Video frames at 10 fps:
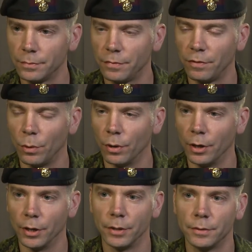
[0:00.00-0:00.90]

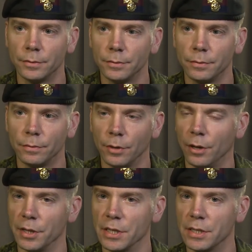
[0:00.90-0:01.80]
for
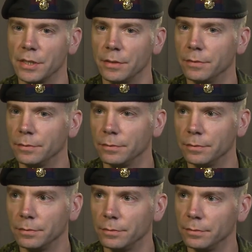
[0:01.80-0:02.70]
all these
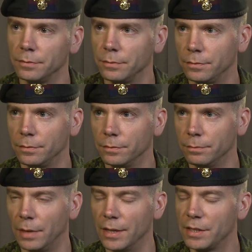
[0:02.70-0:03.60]

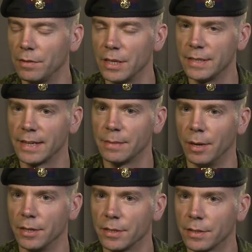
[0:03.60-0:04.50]
months, for these 6
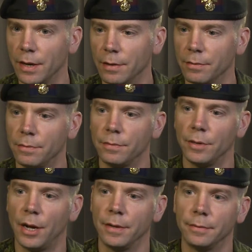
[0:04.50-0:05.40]
months, kind of
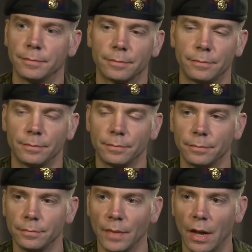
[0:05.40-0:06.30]

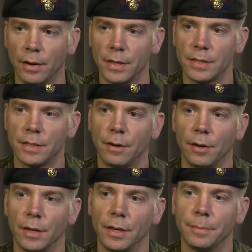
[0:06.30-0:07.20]
not
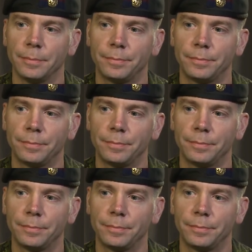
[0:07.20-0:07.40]
necessarily